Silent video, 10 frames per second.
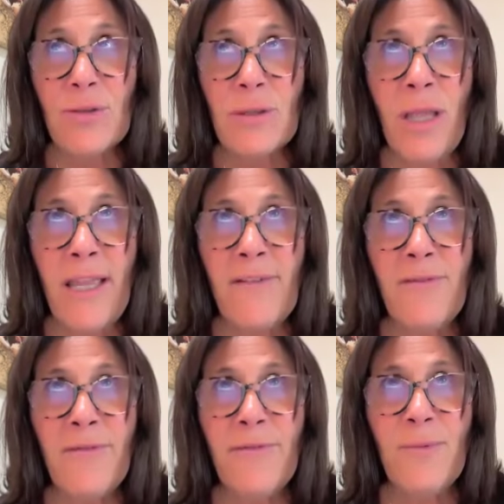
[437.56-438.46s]

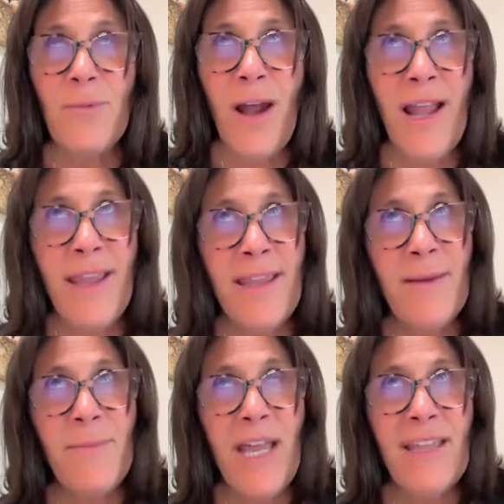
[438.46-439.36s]
life why
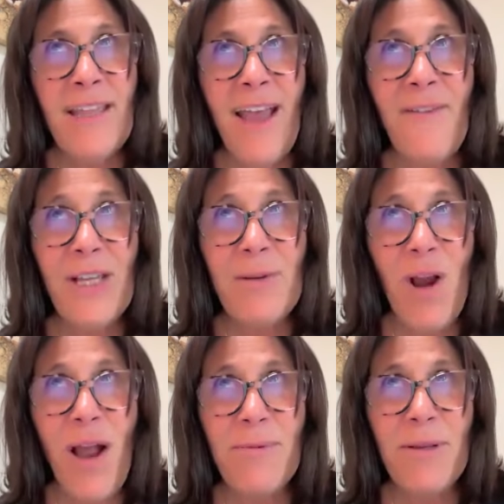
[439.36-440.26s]
am I having a
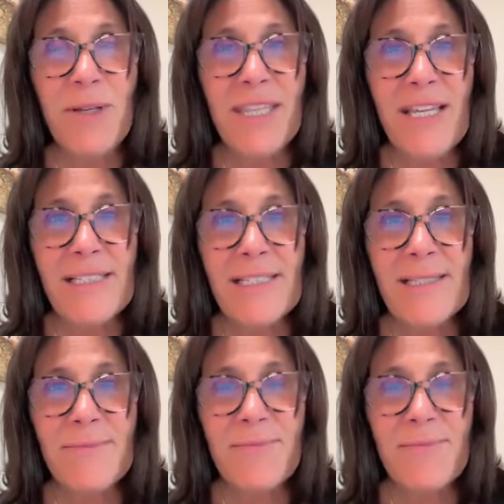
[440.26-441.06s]
problem with this?